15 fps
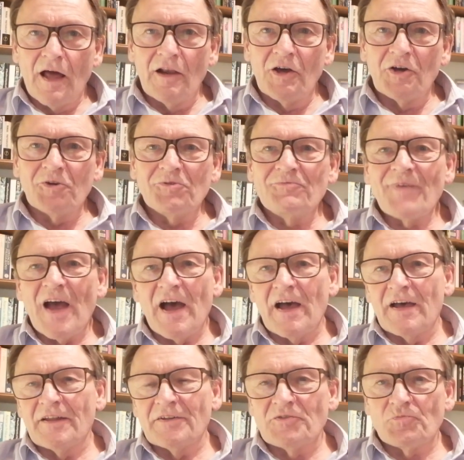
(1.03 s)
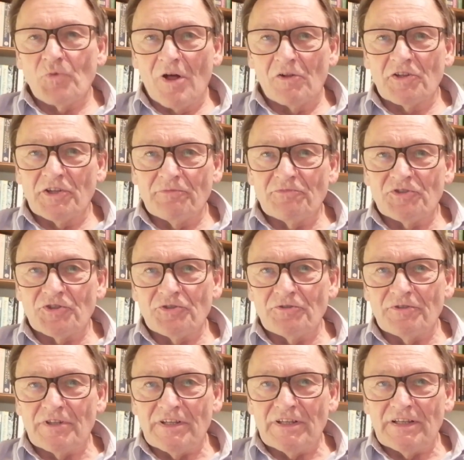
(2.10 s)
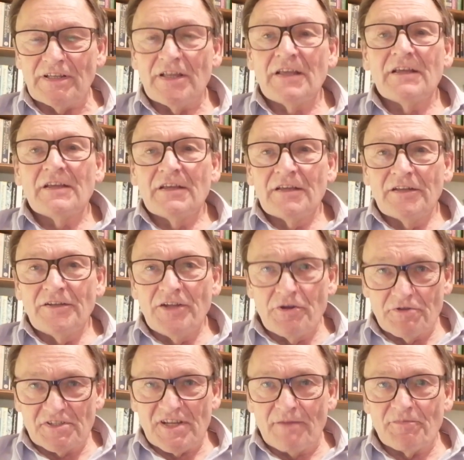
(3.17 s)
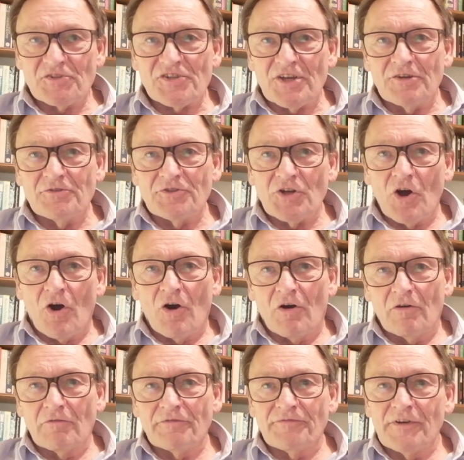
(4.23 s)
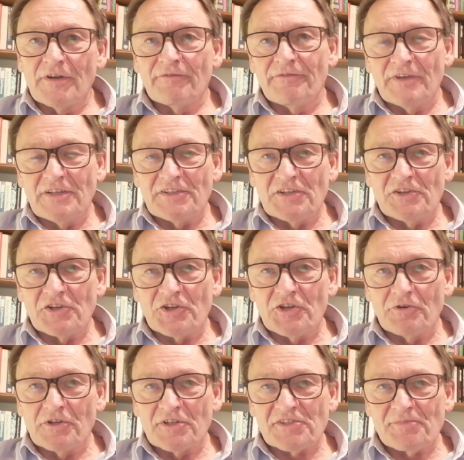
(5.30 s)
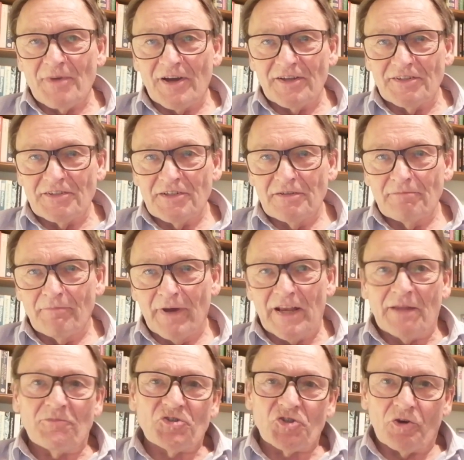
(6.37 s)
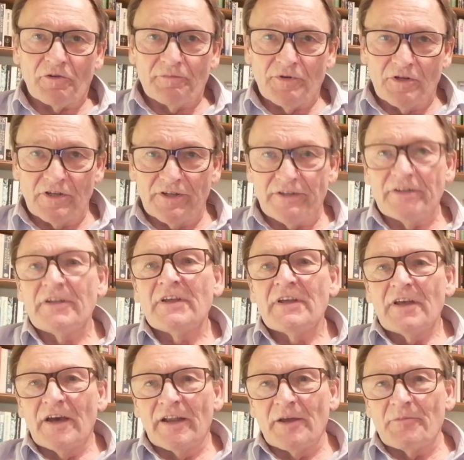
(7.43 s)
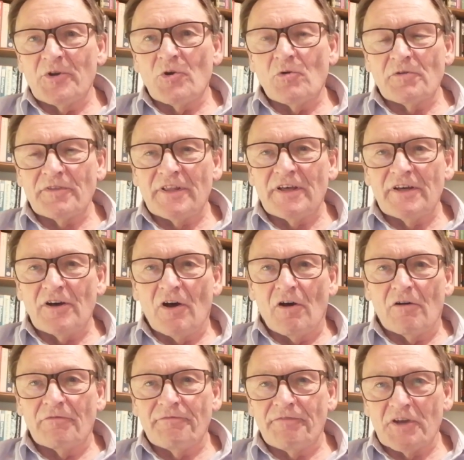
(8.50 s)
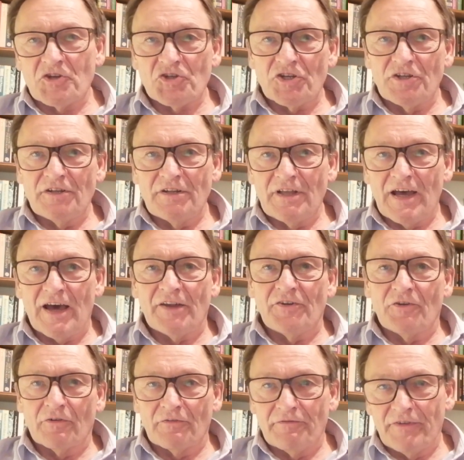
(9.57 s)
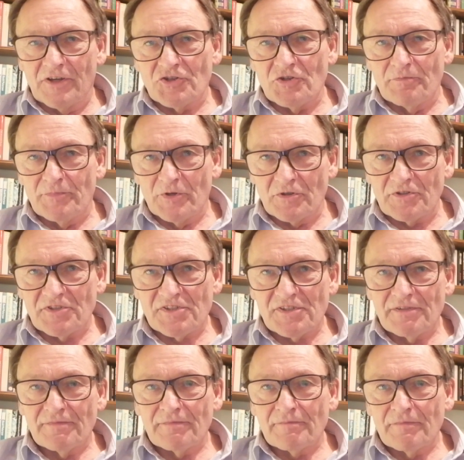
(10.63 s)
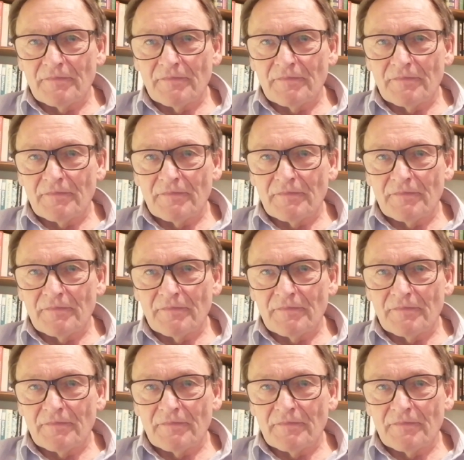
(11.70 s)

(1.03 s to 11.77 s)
Hello, and welcome to the newest episode of Feeding the Curious Mind. My name's John Pullen, and I'm an author of fiction and non-fiction books.